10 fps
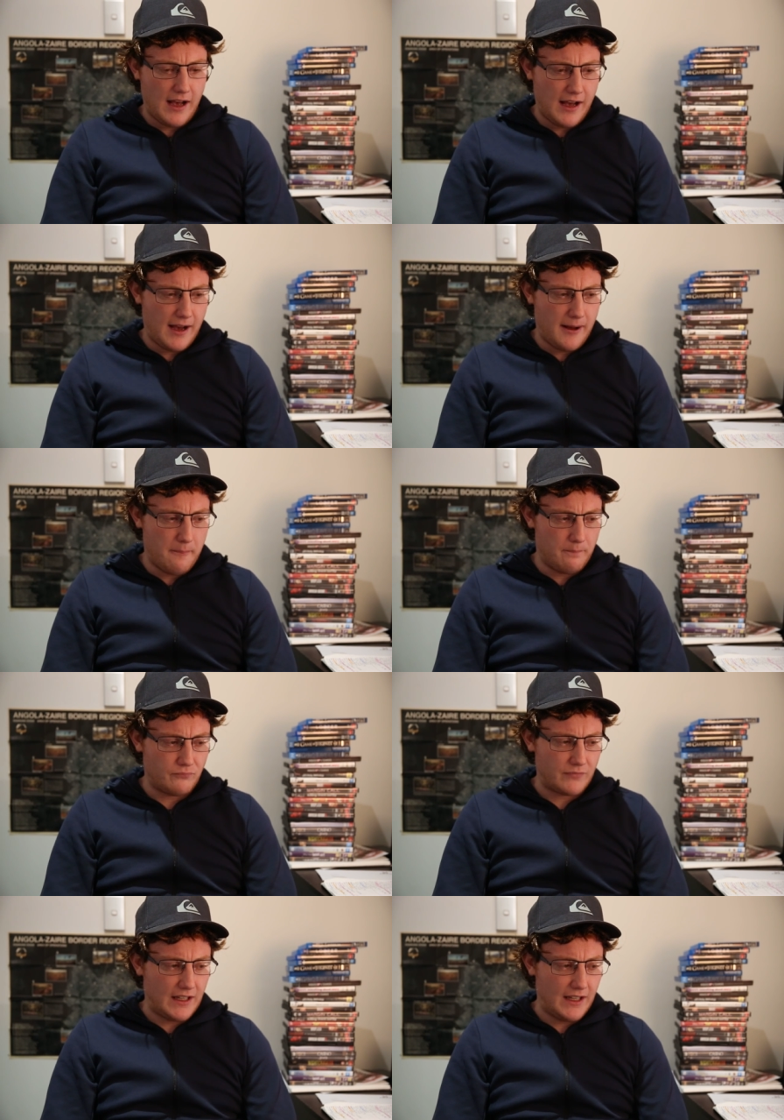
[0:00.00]

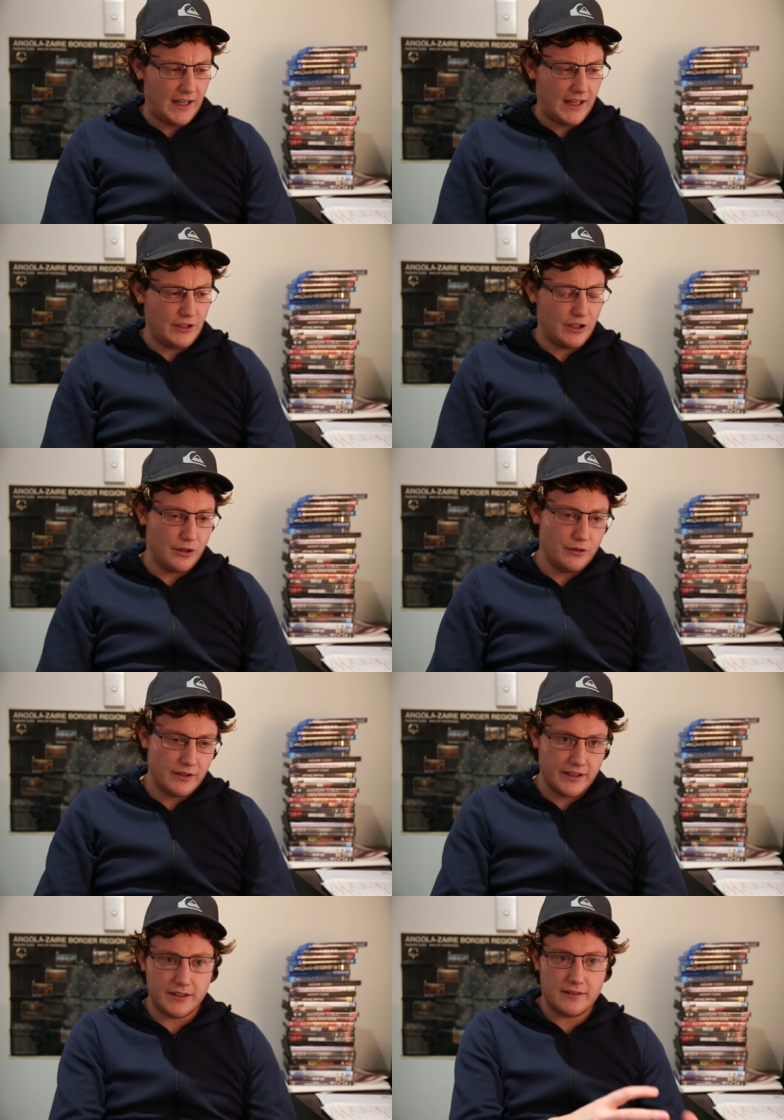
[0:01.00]
Um, and, you know,
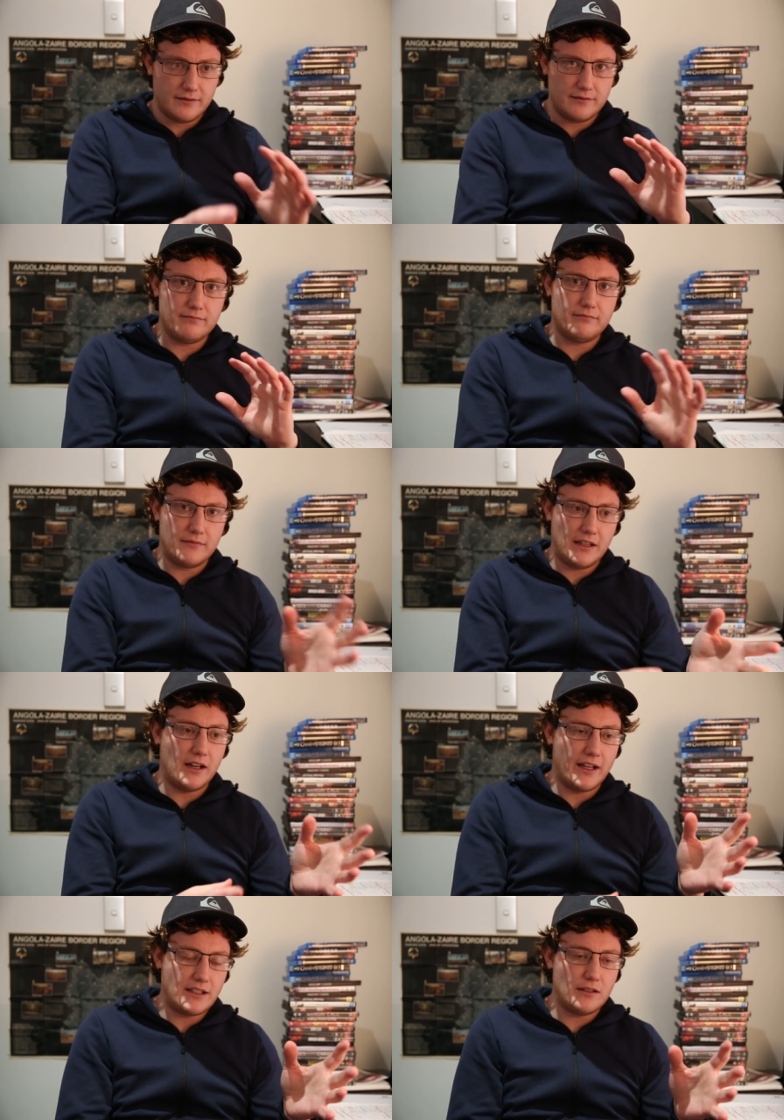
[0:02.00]
like
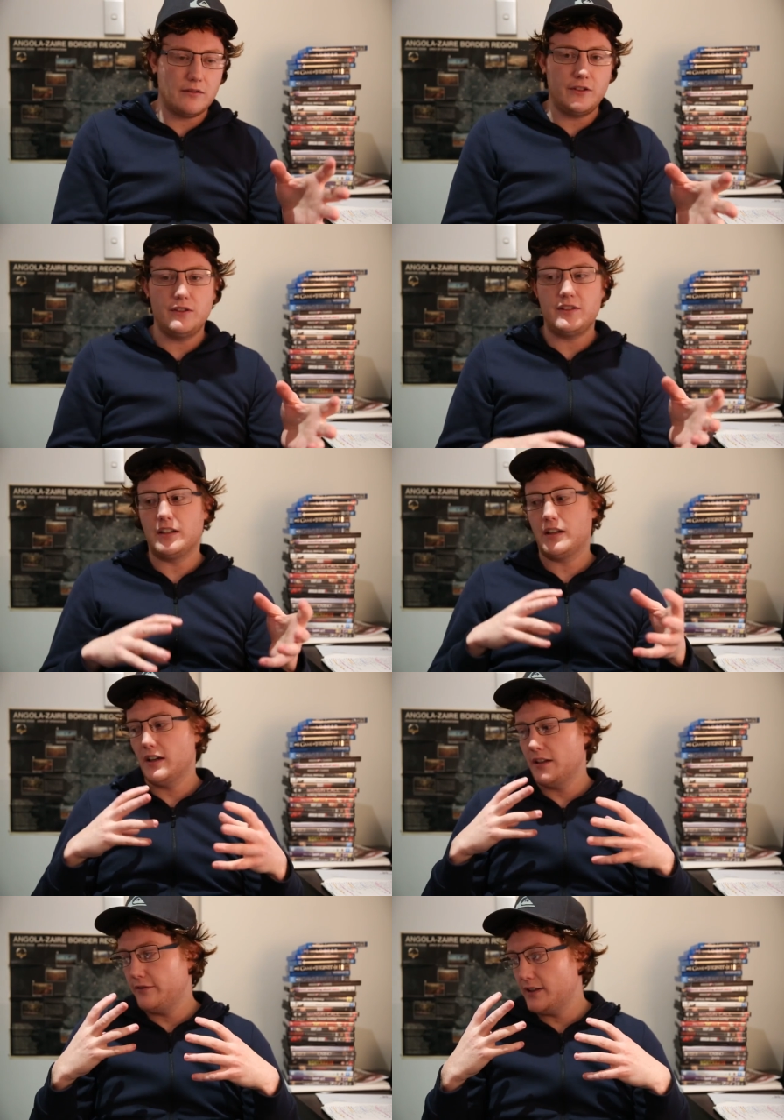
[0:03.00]
the idea of using
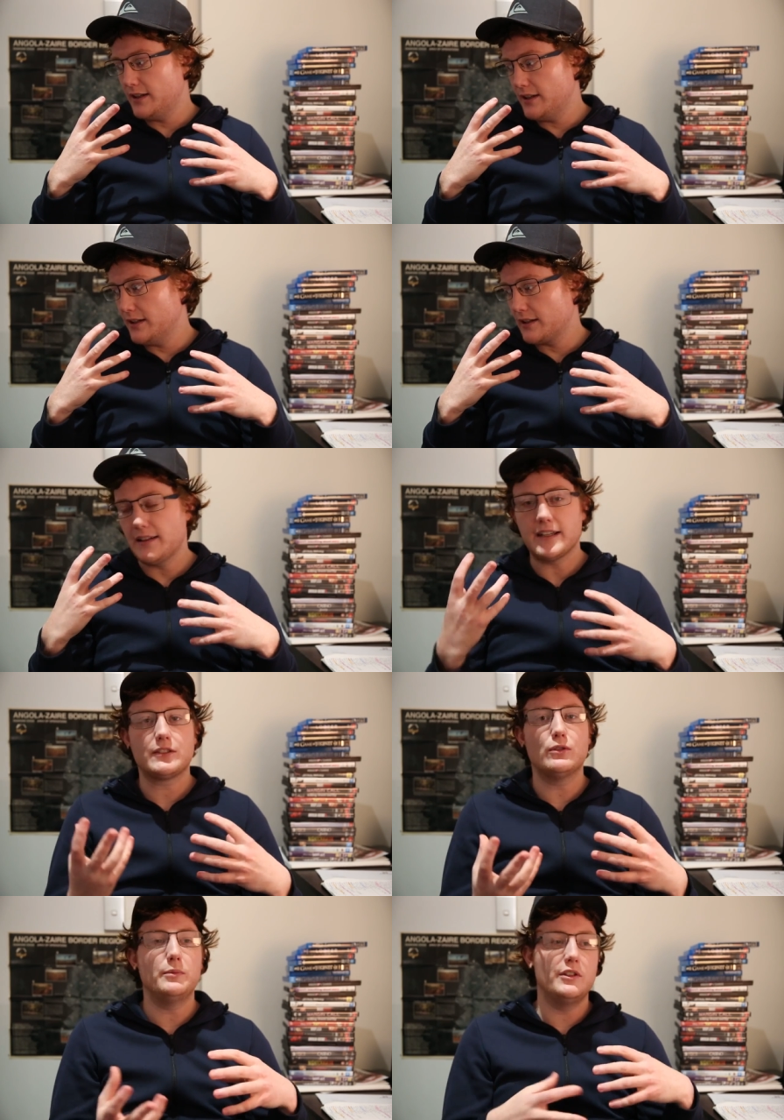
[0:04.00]
kind of uh,
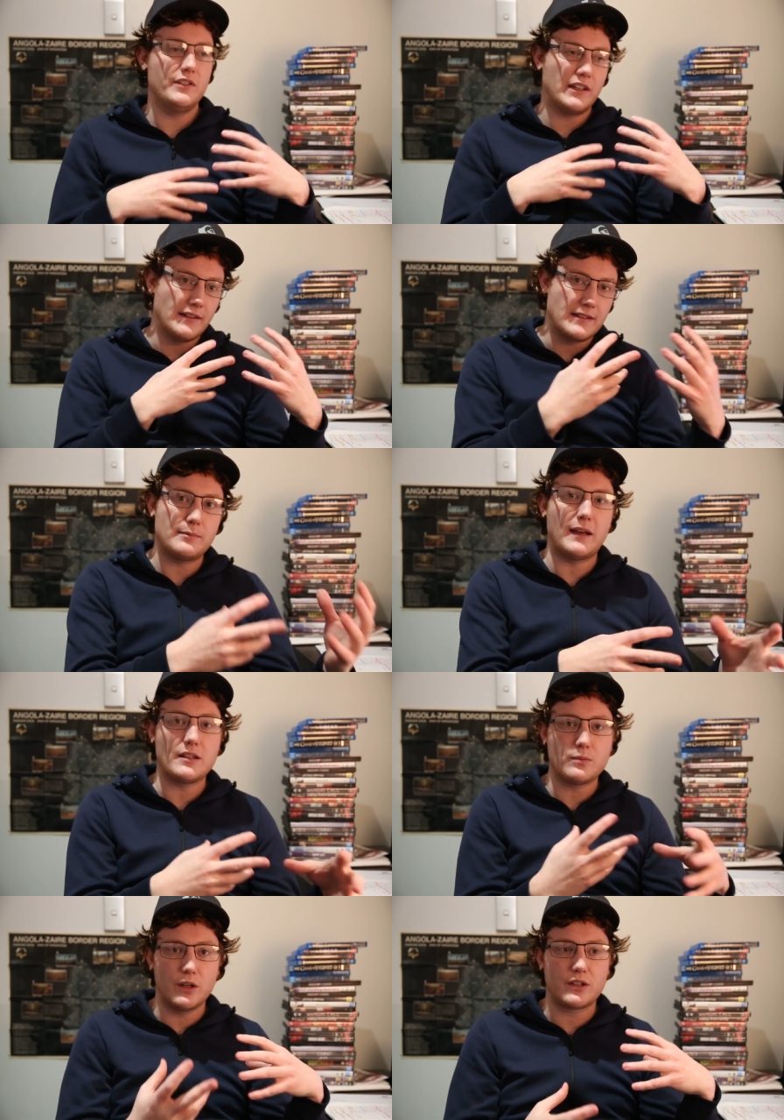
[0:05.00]
classical music and
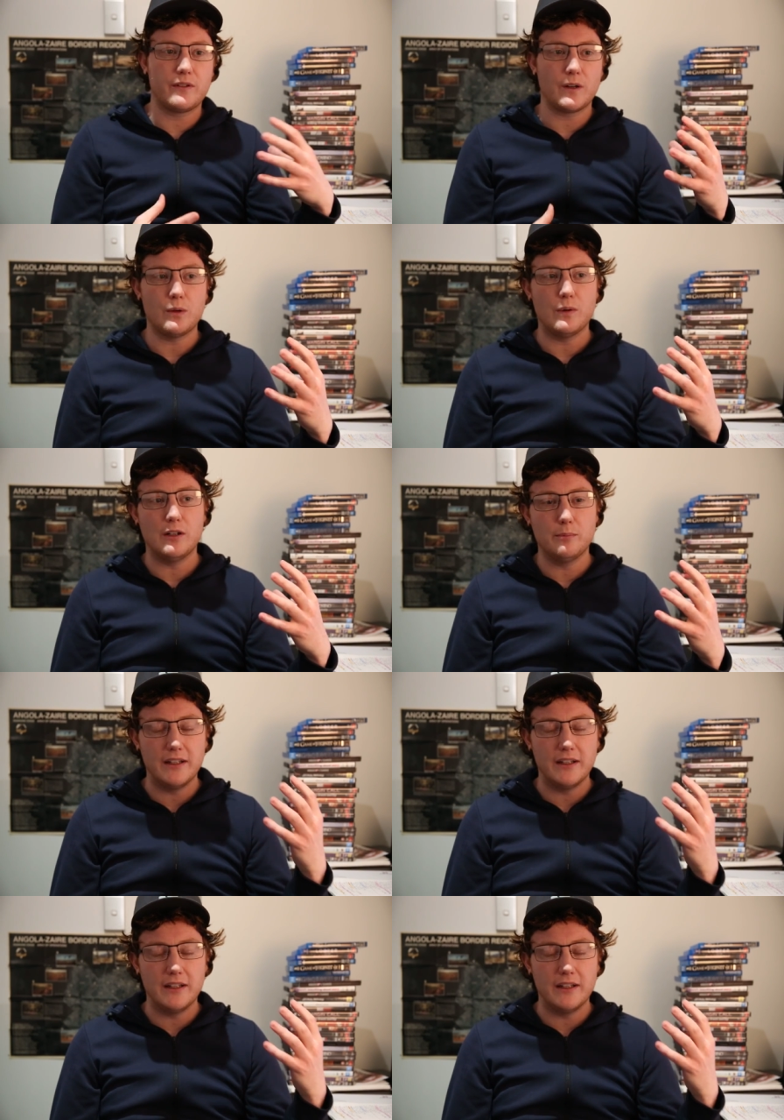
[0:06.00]
space works very well.